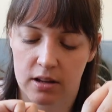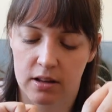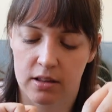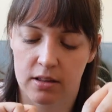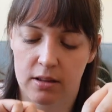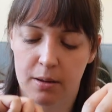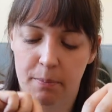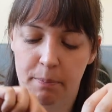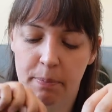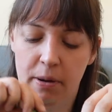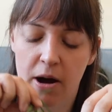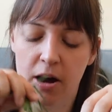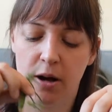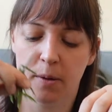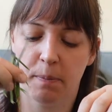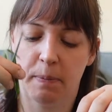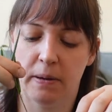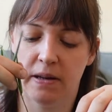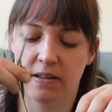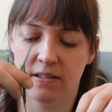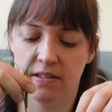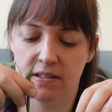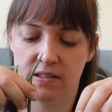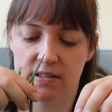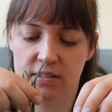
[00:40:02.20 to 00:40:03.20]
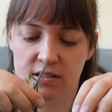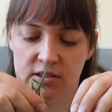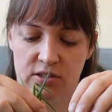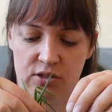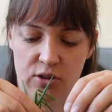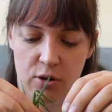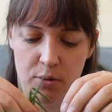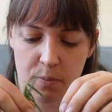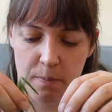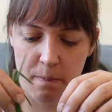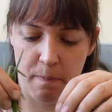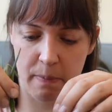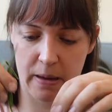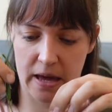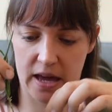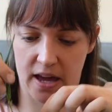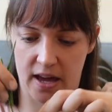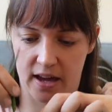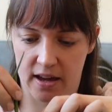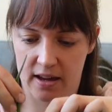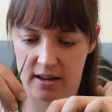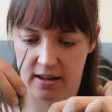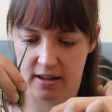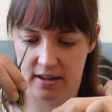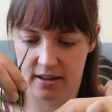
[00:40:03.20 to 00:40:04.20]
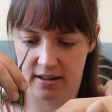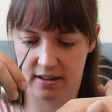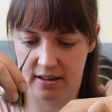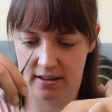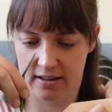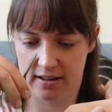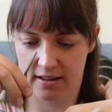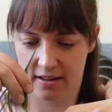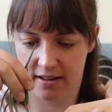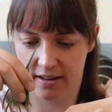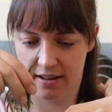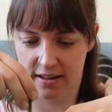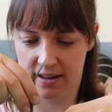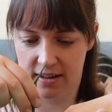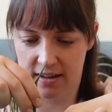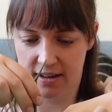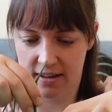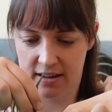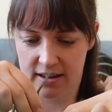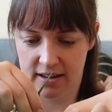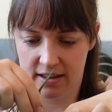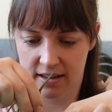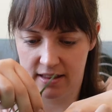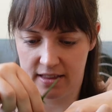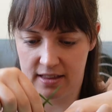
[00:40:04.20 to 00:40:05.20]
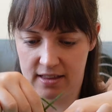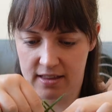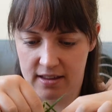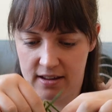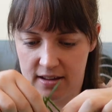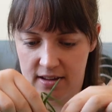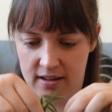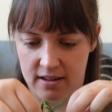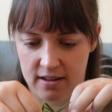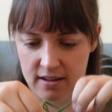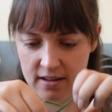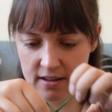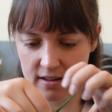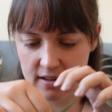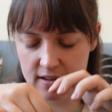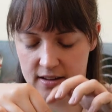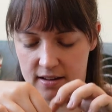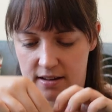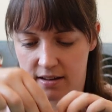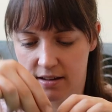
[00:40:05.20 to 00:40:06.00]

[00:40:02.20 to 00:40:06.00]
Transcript: the bark pieces are so big, yeah.